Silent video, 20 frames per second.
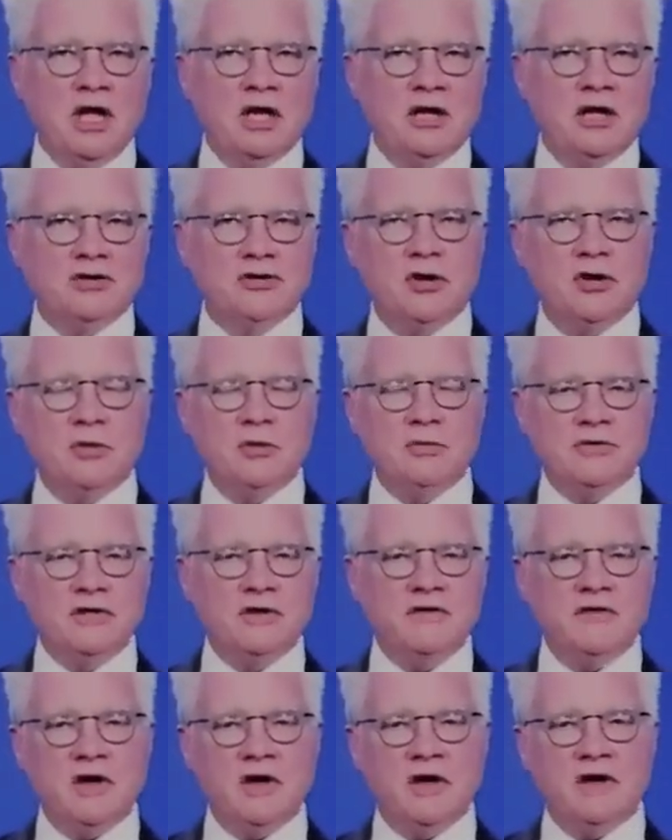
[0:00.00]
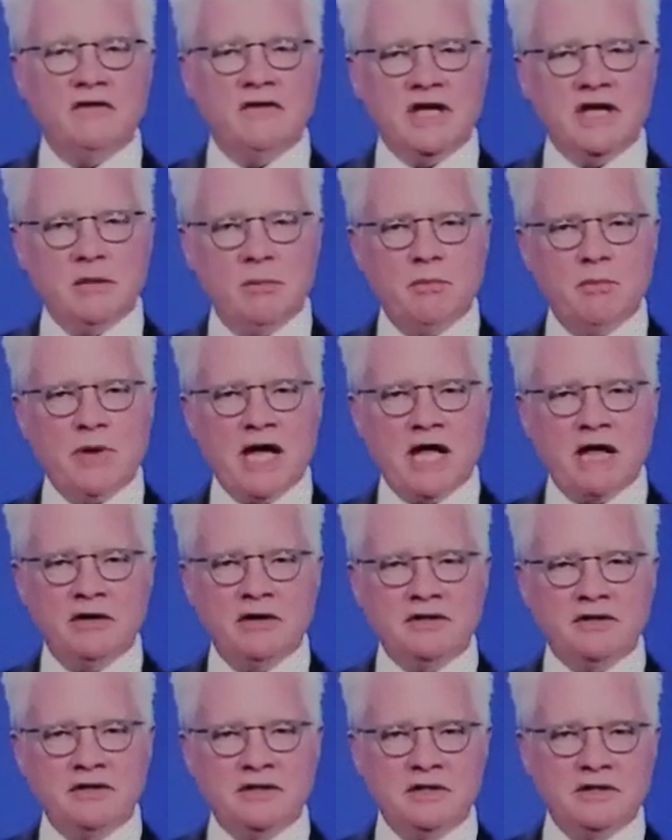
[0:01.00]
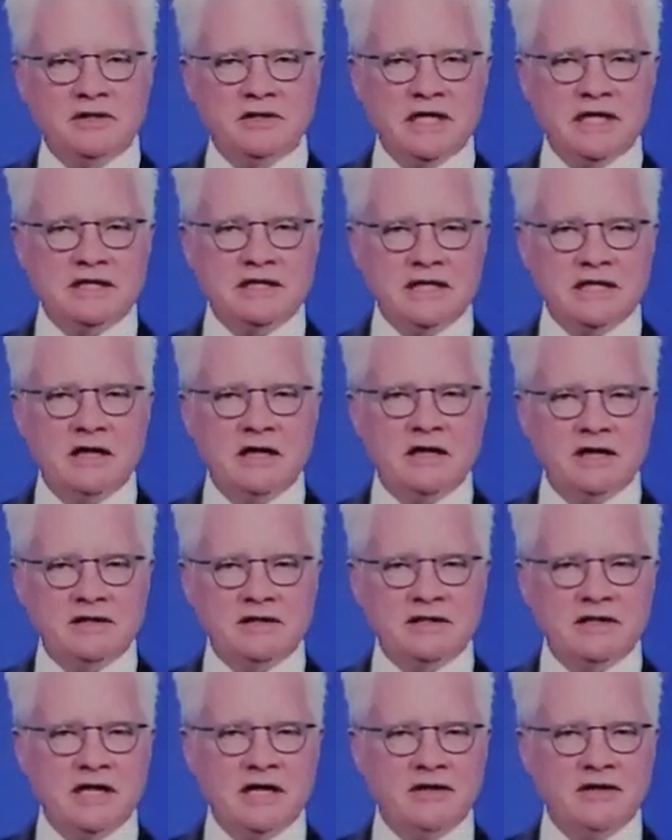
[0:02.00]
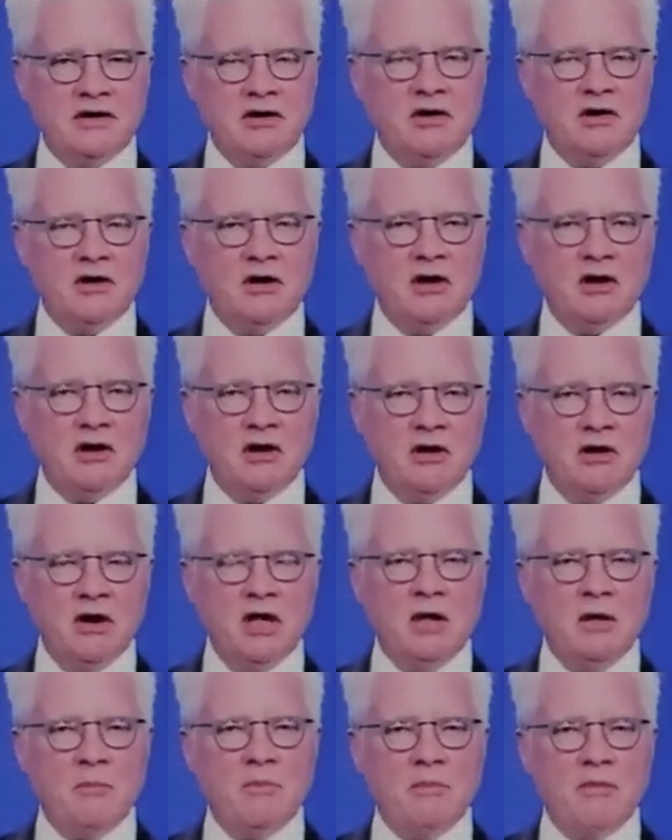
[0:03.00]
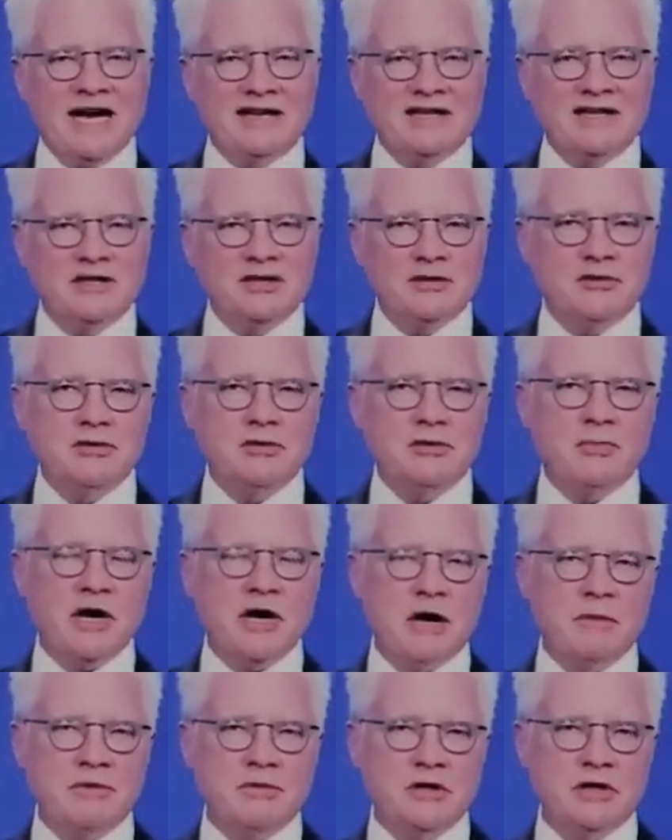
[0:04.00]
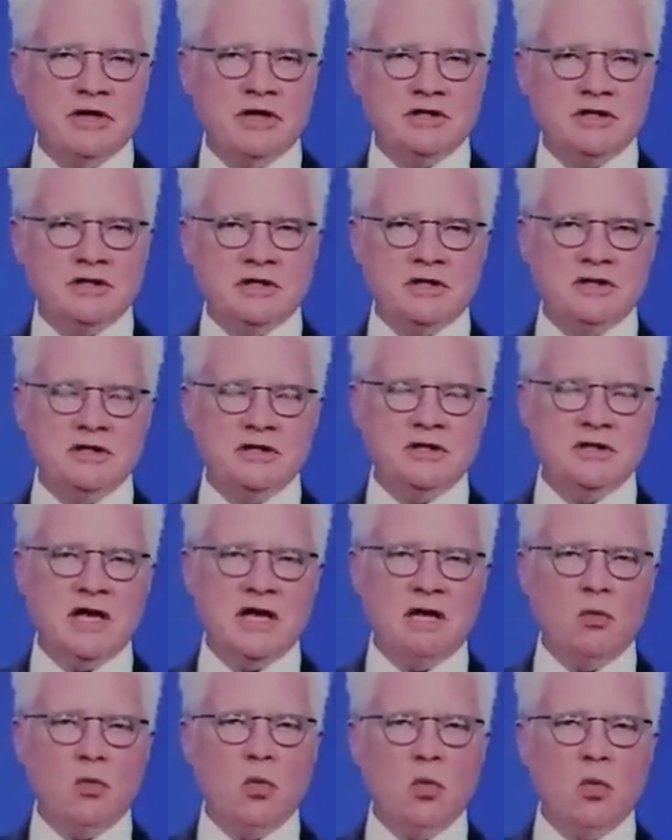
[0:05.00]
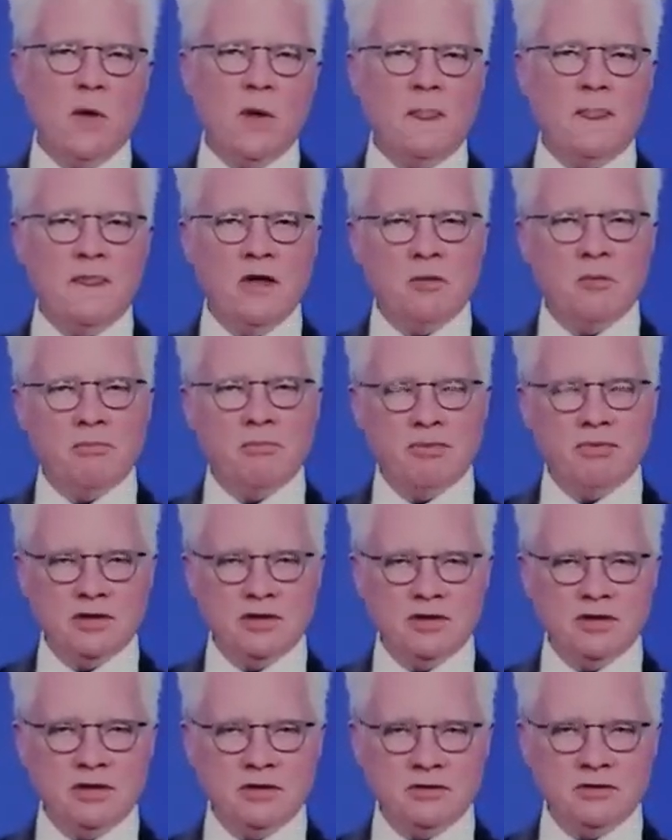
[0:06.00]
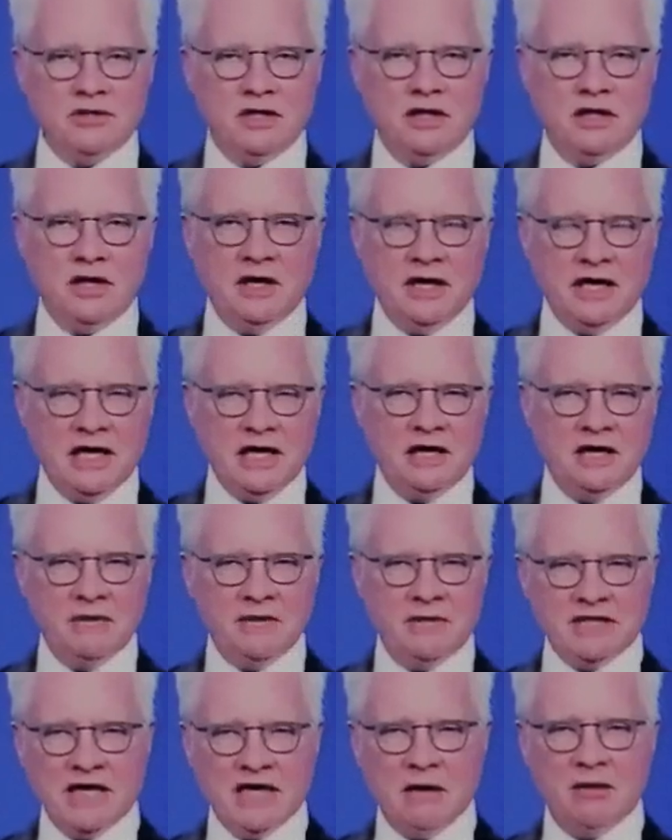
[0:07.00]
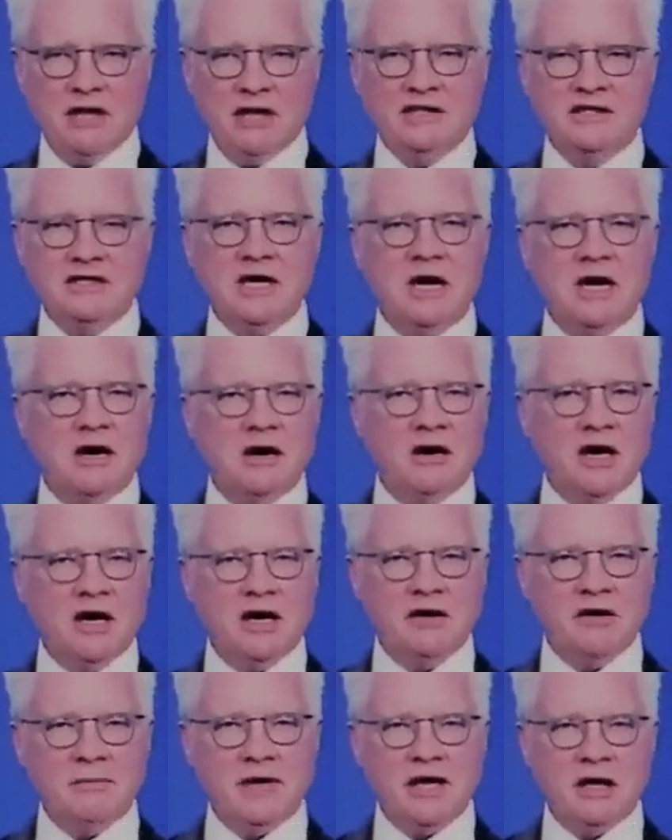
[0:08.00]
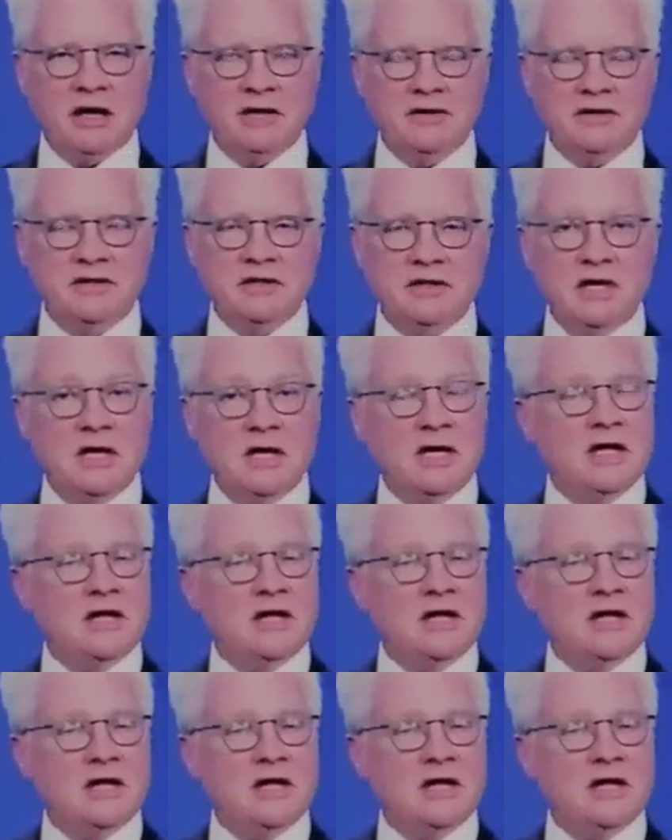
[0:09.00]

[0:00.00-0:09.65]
in terms of imbalances that tell us that there are bacterial populations and what they're producing, again, the metabolites, are out of balance.